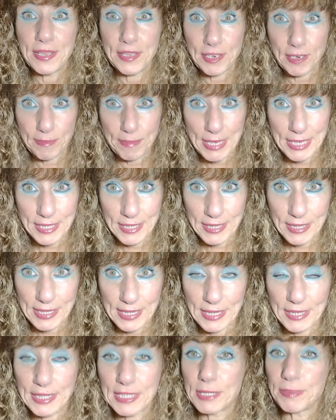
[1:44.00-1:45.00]
their mental
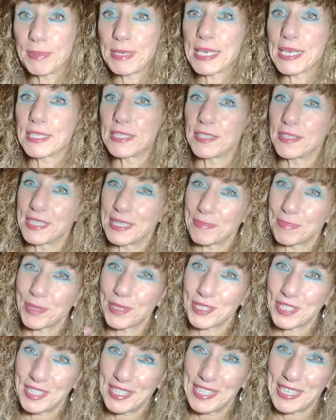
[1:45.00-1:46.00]
illness, because of their
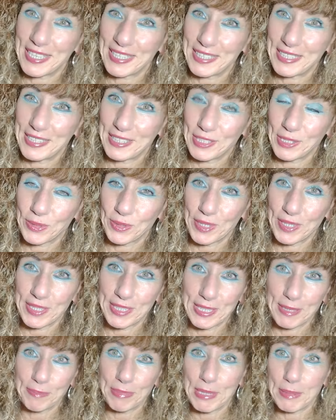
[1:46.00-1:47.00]
personality disorder.
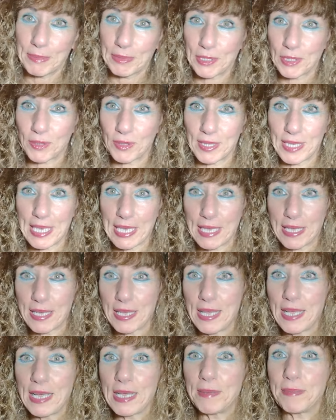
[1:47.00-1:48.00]
Some people don't
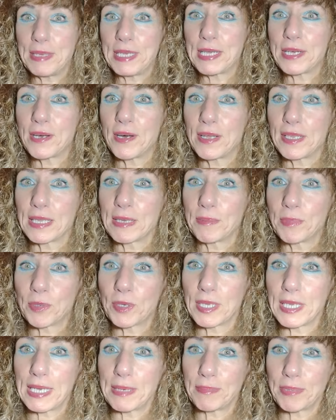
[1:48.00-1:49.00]
like me calling
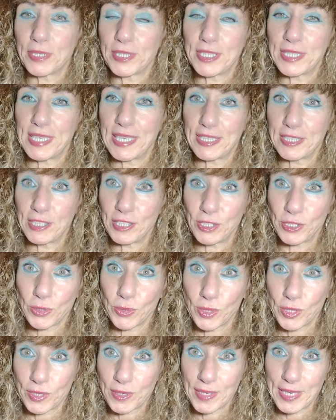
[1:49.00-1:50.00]
borderline personality
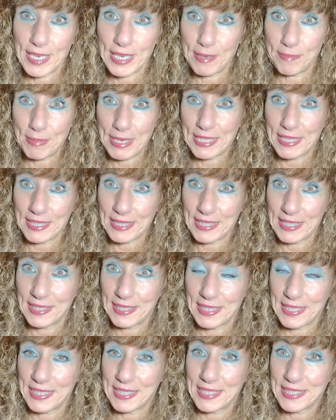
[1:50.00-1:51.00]
disorder a mental
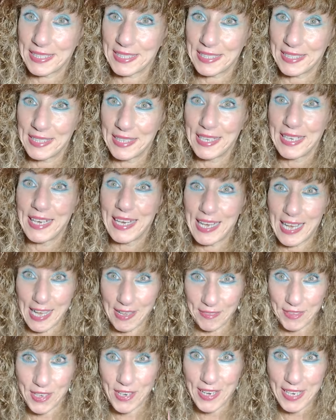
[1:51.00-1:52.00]
illness.
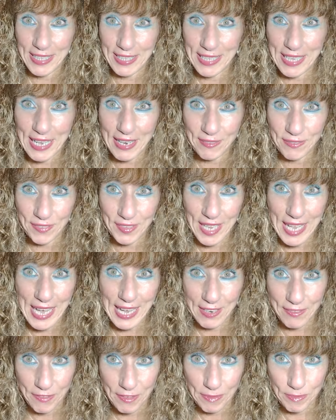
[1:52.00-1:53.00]
I've gotten that
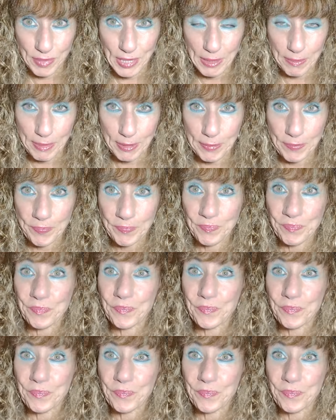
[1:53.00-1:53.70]
flack from people,